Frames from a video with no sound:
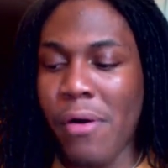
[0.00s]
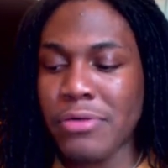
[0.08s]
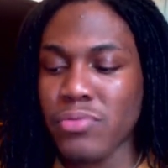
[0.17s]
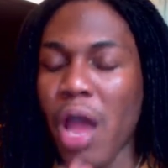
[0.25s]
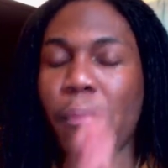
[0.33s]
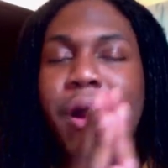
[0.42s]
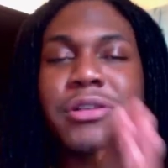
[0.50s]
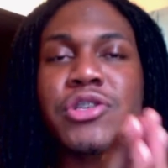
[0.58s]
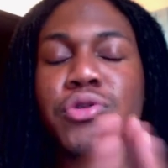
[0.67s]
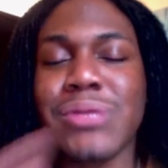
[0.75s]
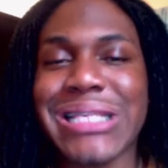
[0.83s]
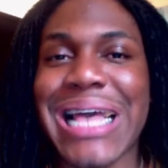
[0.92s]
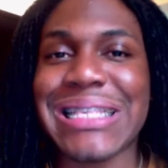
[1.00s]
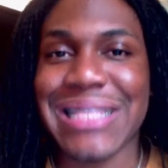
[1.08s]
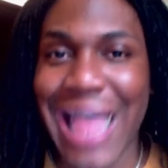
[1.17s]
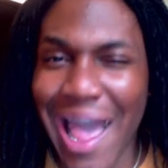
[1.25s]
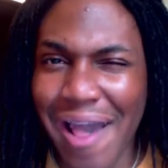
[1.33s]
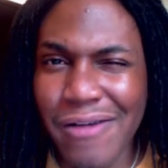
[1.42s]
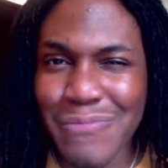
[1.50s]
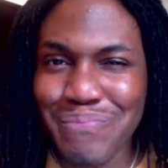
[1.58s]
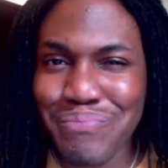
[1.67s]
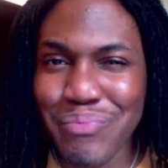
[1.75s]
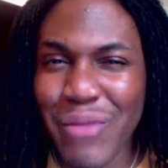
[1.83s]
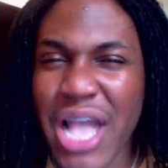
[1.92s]
a person who says that
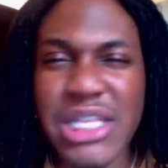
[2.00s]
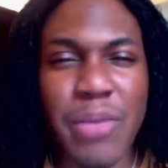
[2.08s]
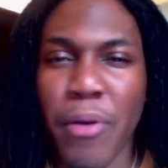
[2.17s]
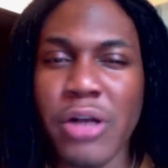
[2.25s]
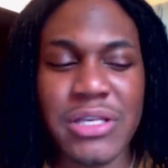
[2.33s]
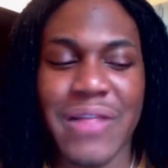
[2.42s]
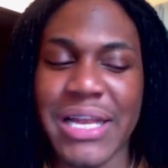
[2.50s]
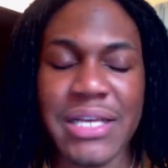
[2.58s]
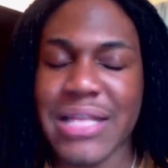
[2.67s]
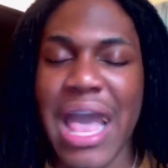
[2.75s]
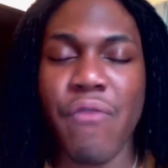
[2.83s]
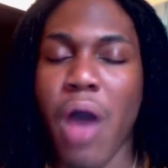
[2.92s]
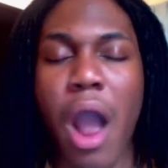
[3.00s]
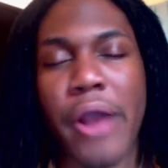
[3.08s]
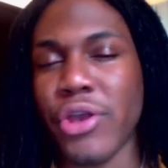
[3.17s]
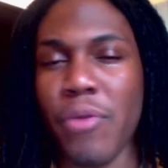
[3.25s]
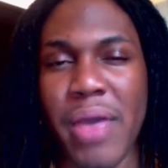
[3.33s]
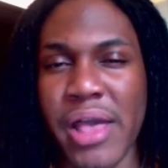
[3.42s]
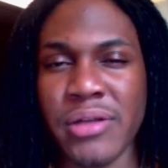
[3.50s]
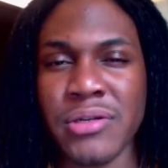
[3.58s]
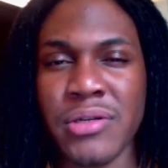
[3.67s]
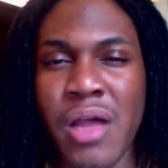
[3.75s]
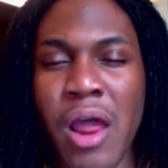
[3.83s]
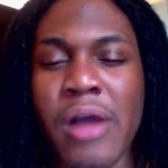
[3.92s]
is a person that doesn't have an argument.
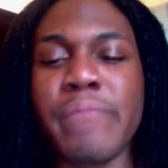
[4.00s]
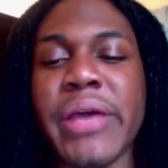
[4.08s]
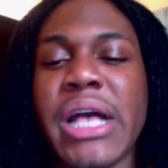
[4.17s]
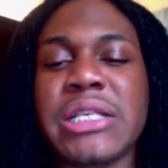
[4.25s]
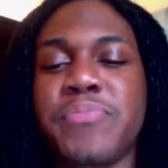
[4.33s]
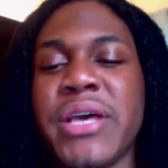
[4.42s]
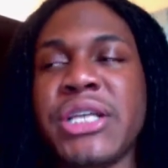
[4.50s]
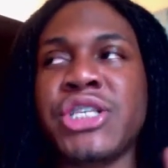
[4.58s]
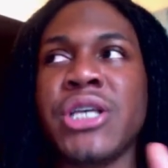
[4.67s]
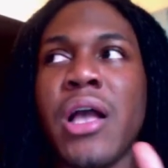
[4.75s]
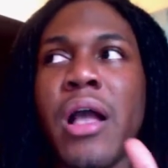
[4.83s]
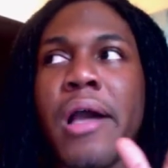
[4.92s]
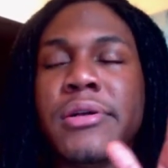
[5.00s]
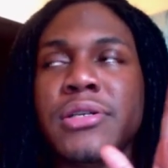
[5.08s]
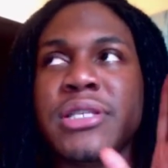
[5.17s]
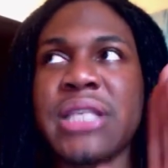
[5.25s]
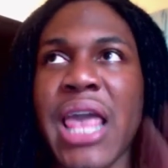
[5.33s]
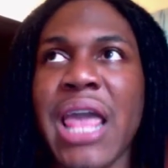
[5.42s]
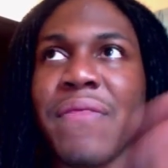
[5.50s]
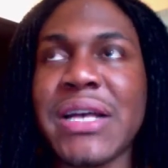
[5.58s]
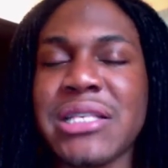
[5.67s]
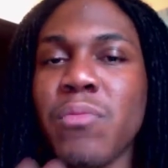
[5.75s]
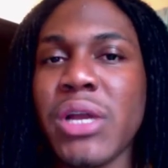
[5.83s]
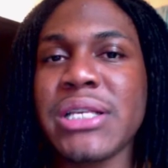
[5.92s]
Because, bitch, saying that
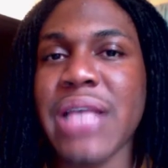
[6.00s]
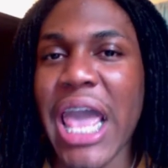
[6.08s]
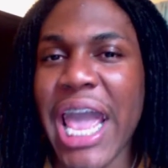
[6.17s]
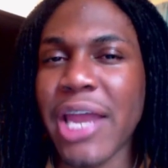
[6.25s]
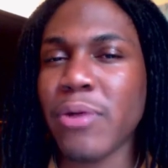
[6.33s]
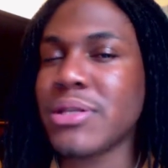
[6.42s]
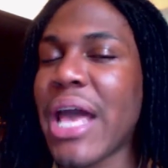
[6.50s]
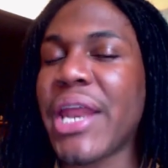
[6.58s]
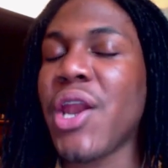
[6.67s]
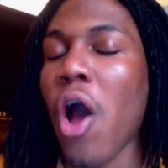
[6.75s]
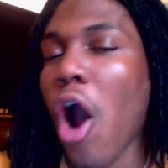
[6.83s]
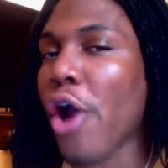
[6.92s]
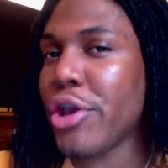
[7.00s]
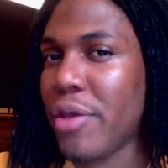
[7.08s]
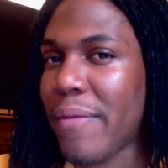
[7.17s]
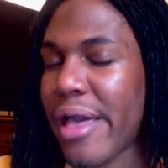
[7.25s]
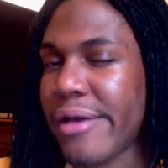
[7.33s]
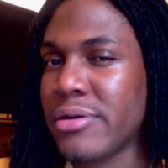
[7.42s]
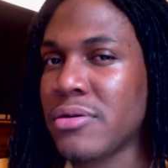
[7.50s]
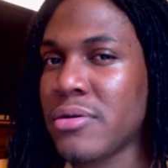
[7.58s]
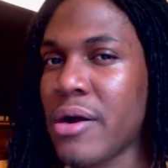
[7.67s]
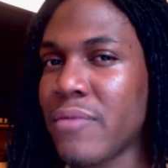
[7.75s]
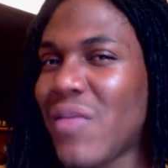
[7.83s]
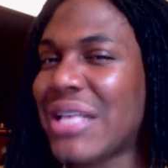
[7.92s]
someone is a hater is not an argument.
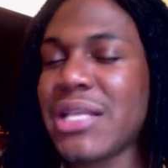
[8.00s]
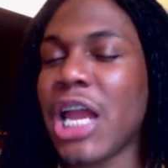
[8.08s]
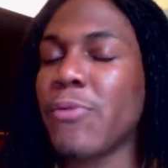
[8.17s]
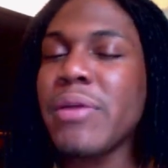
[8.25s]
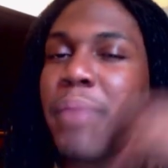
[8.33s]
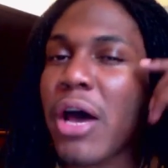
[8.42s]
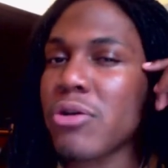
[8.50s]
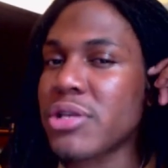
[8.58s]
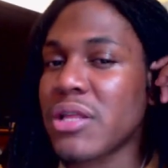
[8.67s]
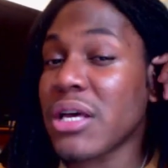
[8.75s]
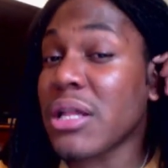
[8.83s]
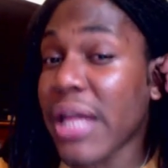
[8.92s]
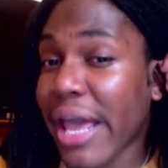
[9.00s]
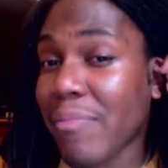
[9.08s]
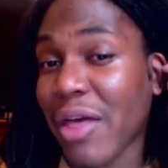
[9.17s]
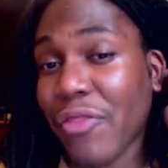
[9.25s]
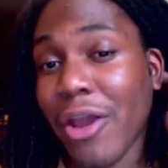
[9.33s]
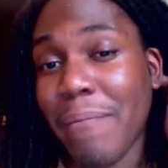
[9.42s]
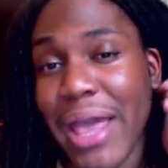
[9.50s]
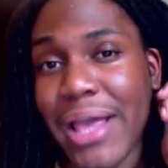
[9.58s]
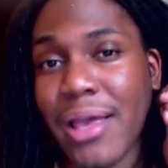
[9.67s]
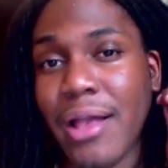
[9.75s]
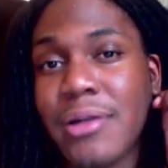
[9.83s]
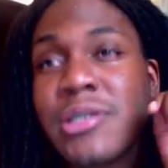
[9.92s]
That's not a rebuttal to the claim that they're
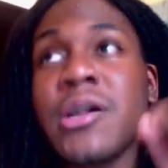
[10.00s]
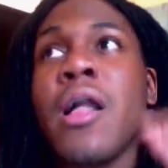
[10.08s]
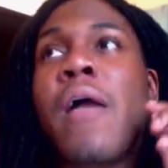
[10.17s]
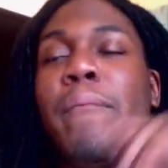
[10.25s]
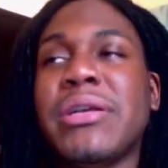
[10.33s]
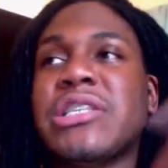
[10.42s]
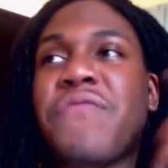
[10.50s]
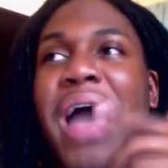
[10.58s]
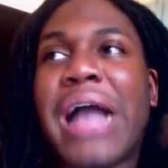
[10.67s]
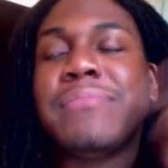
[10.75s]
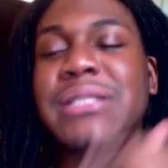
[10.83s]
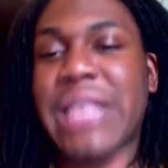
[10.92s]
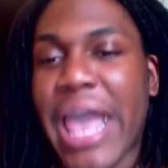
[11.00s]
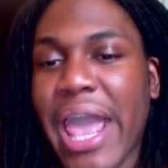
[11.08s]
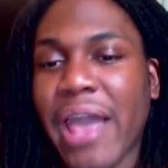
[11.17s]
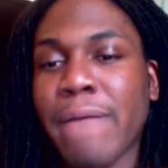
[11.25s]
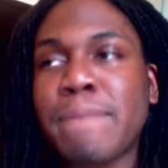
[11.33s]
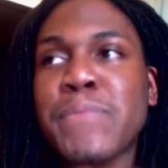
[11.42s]
making. Bitch, if I'm saying